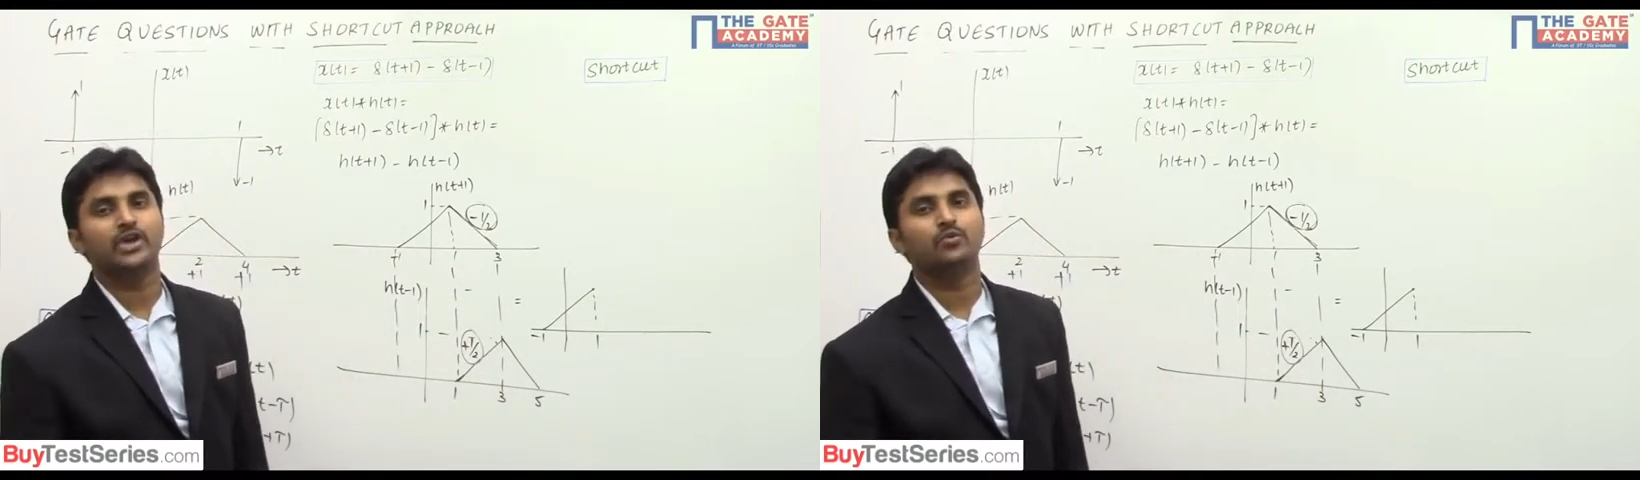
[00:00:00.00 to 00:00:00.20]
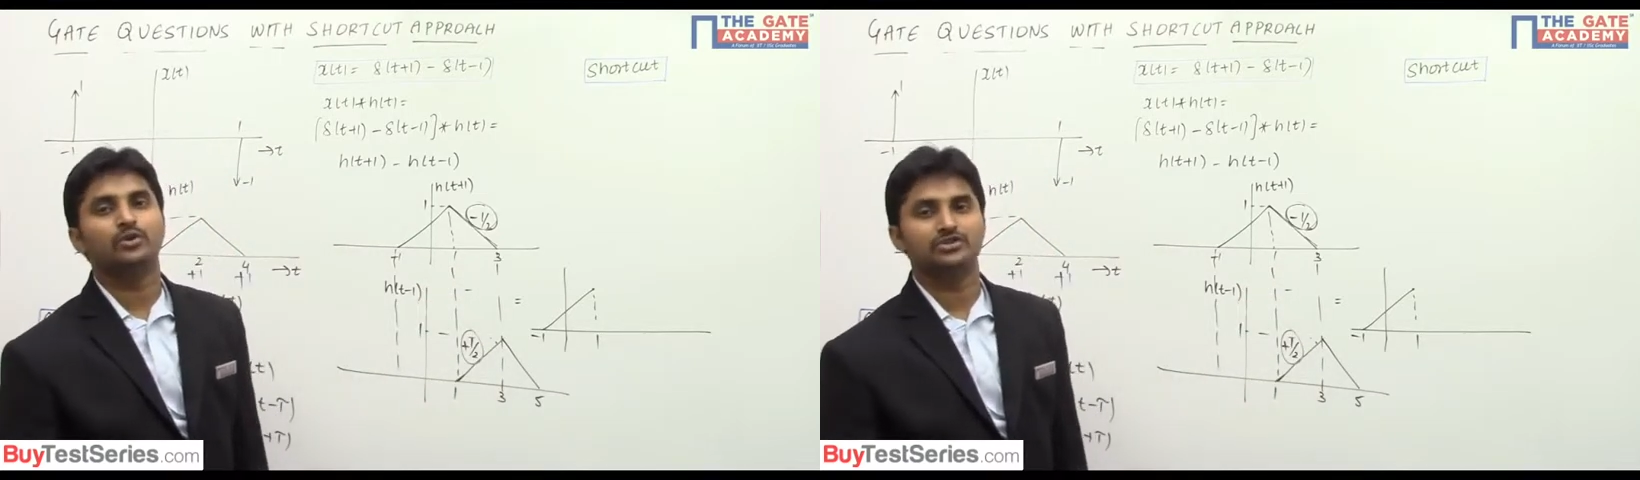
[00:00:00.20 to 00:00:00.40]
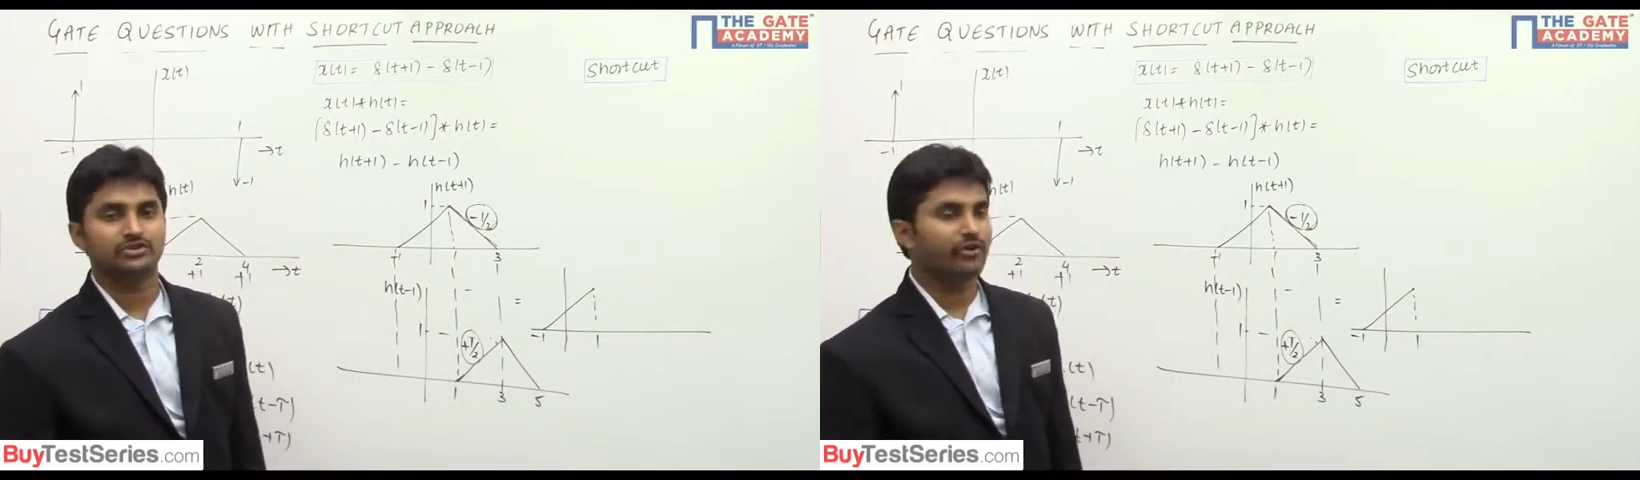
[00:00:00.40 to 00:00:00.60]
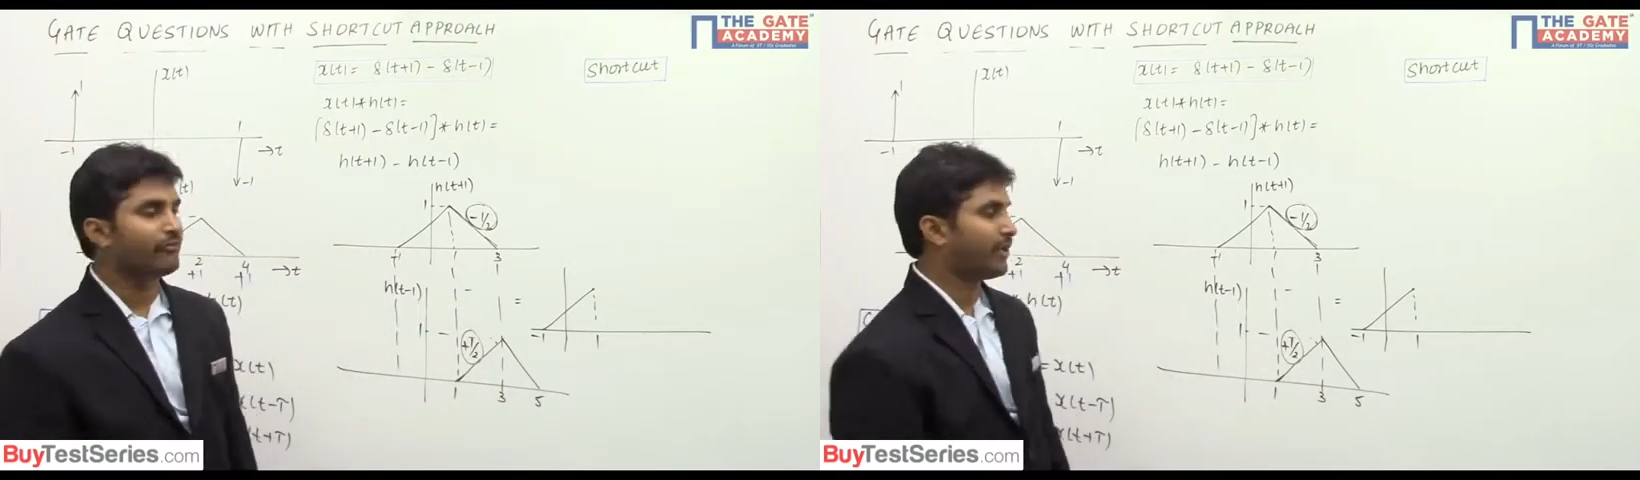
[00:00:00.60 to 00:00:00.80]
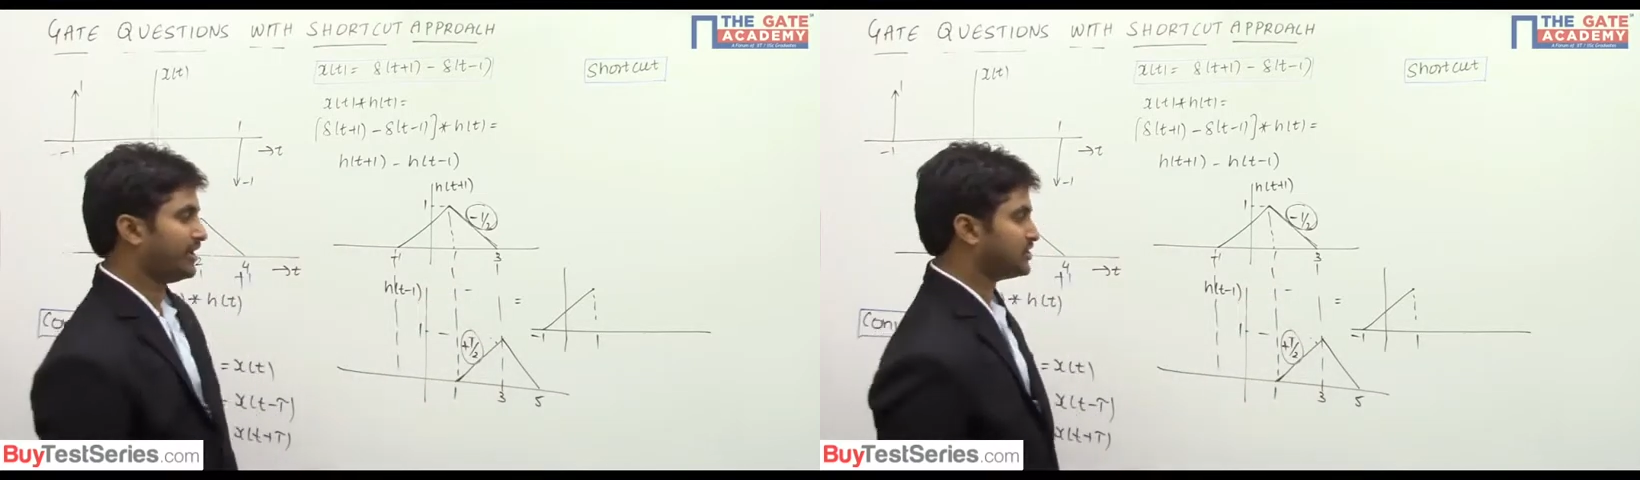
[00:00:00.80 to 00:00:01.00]
equal to that
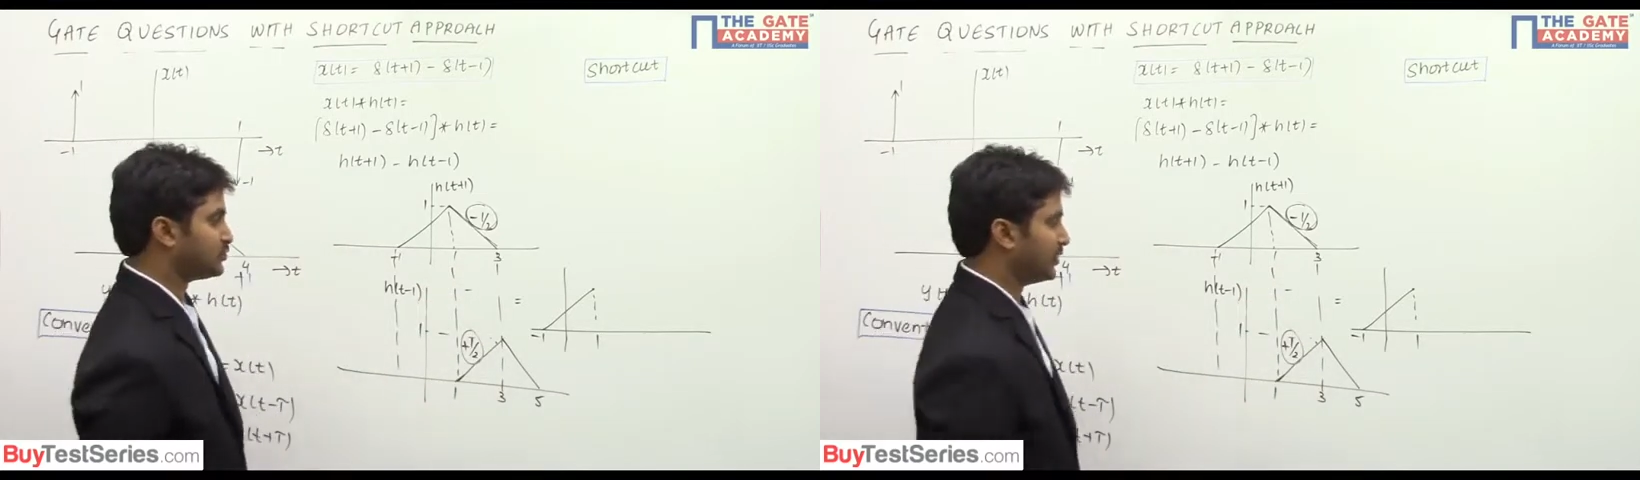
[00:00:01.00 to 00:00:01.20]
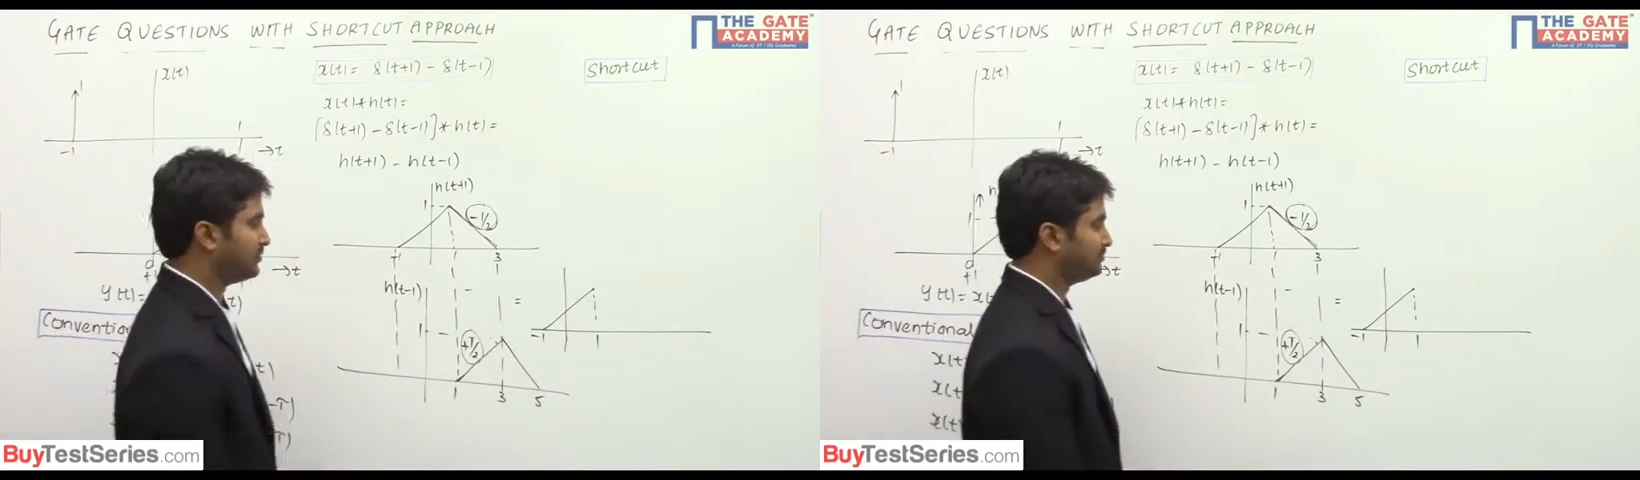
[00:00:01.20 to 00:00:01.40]
of minus 1.